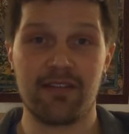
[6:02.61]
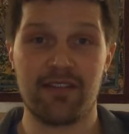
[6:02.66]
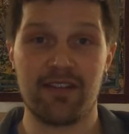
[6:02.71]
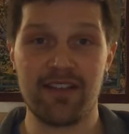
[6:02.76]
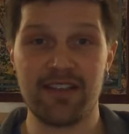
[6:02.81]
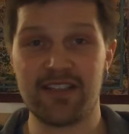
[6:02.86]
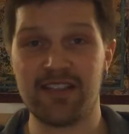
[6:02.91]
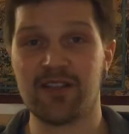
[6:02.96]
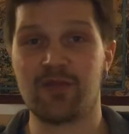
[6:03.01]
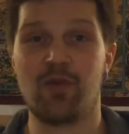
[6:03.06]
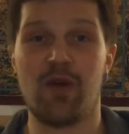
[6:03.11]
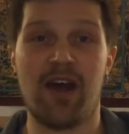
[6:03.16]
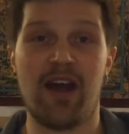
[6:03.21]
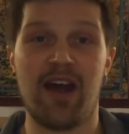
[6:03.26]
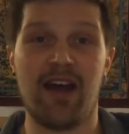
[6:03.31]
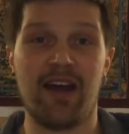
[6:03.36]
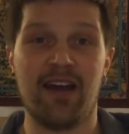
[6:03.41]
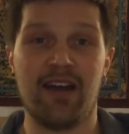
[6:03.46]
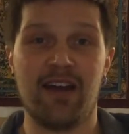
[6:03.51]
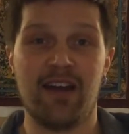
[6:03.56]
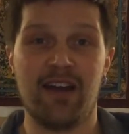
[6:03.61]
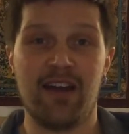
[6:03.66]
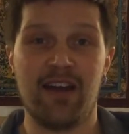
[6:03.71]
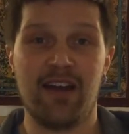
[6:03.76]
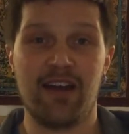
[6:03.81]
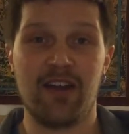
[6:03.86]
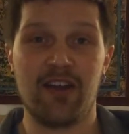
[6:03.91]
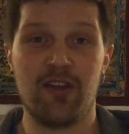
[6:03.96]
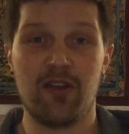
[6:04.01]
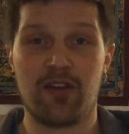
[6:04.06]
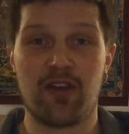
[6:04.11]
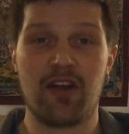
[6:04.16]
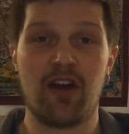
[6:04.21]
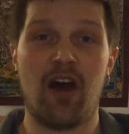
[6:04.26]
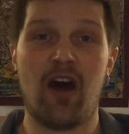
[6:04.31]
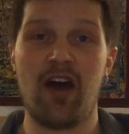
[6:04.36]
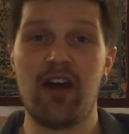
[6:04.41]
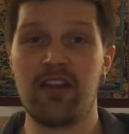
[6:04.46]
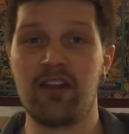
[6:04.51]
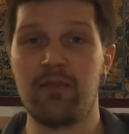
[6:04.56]
this is where you can
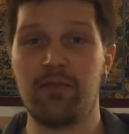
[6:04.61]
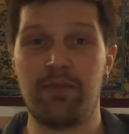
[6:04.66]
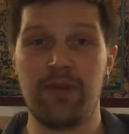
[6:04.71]
either